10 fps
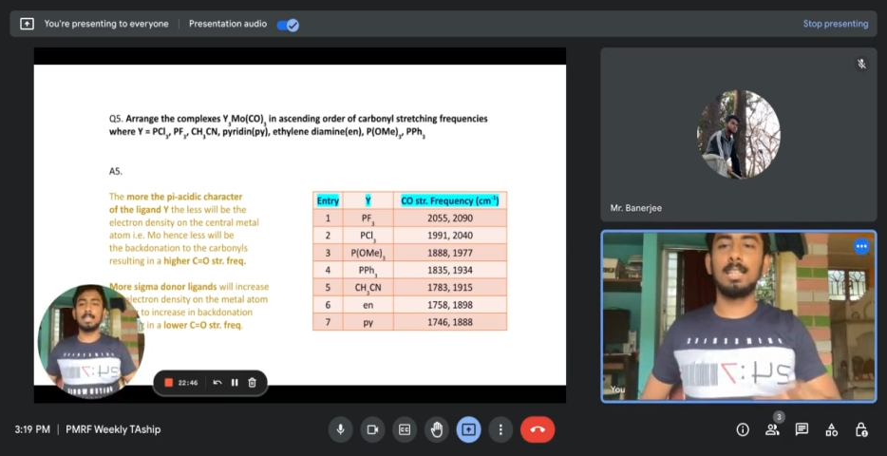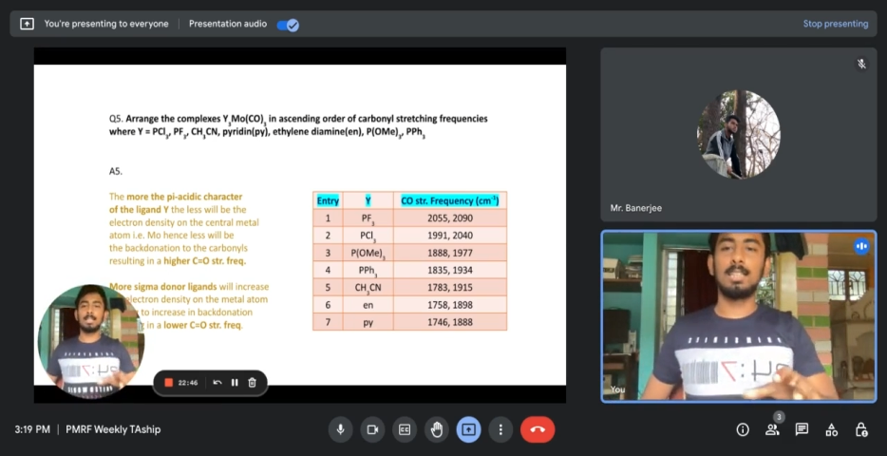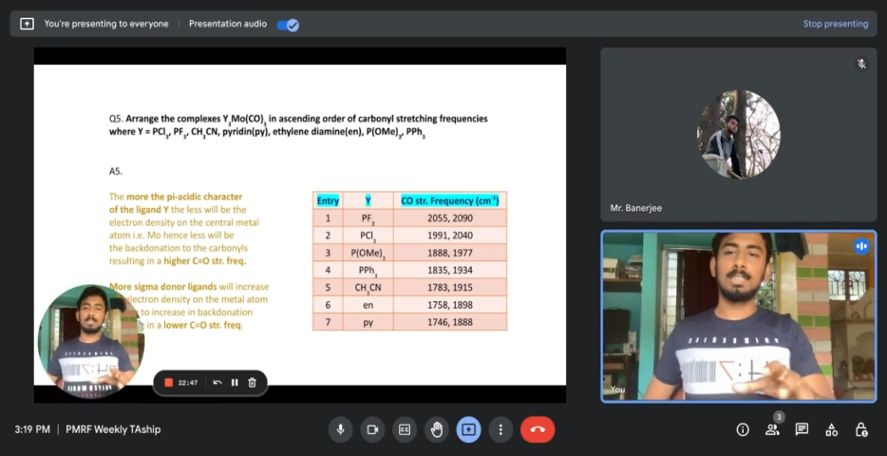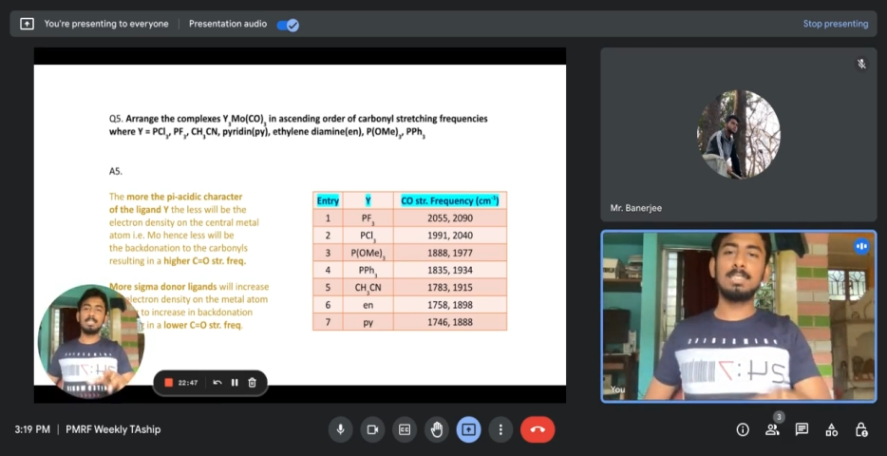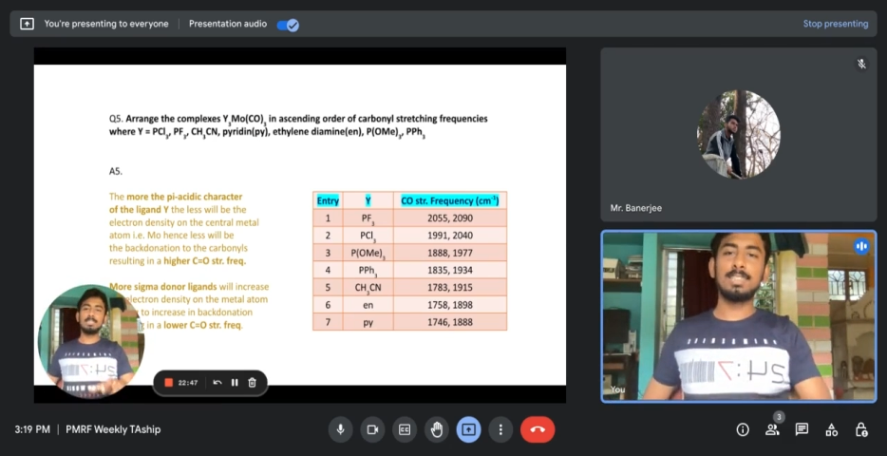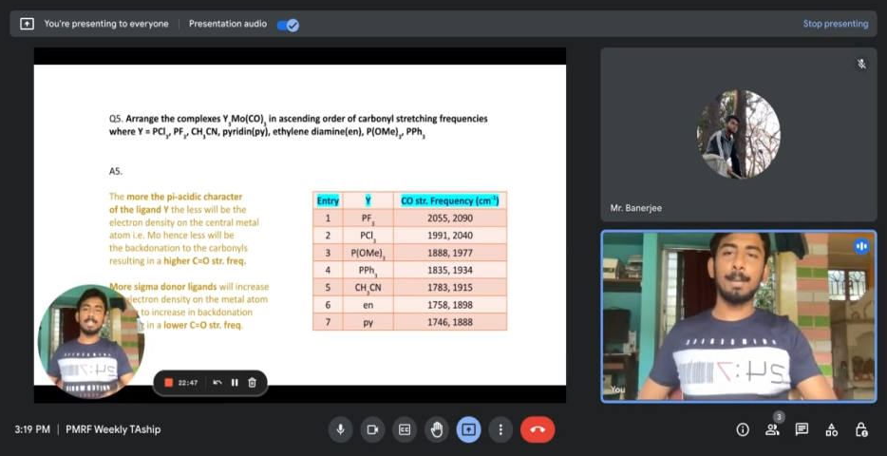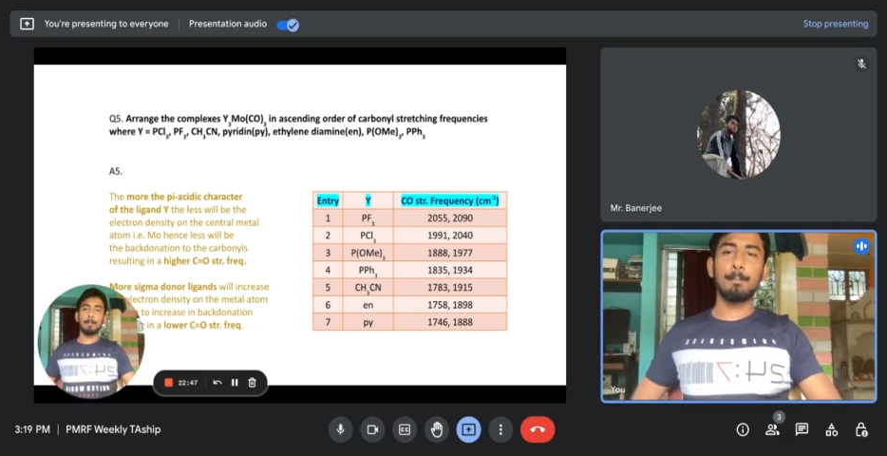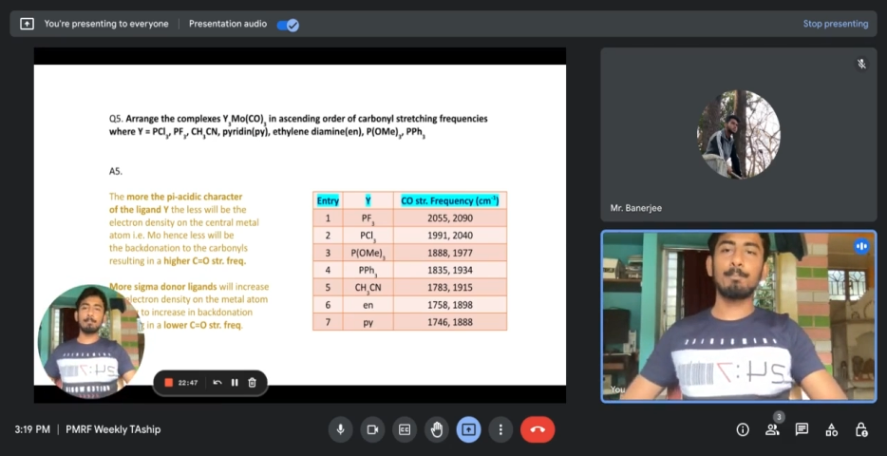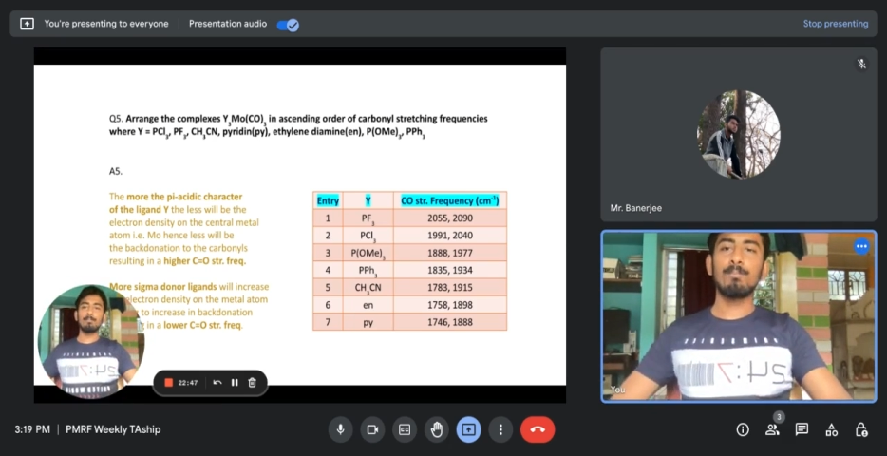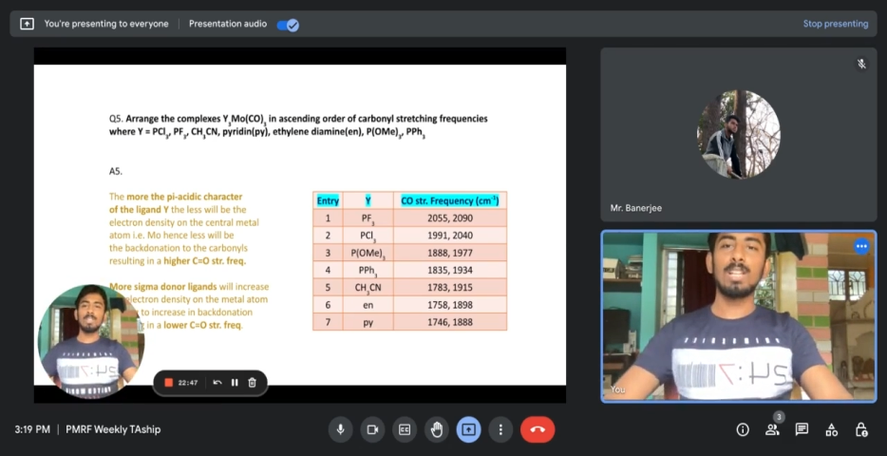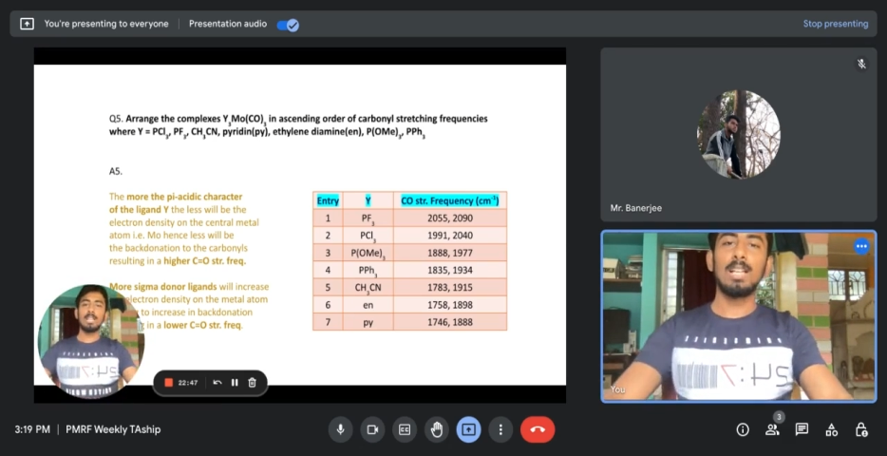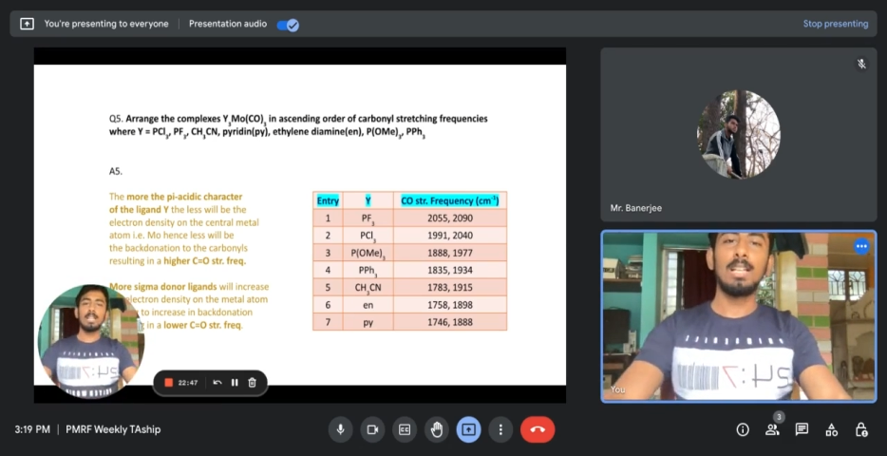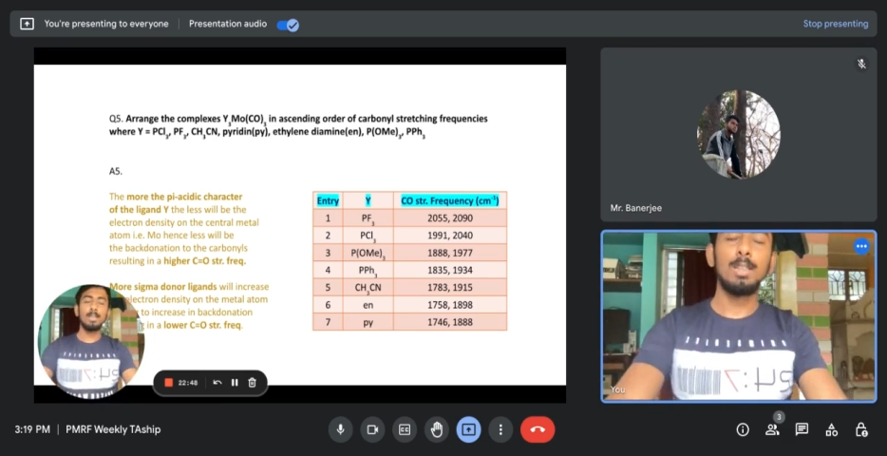this system.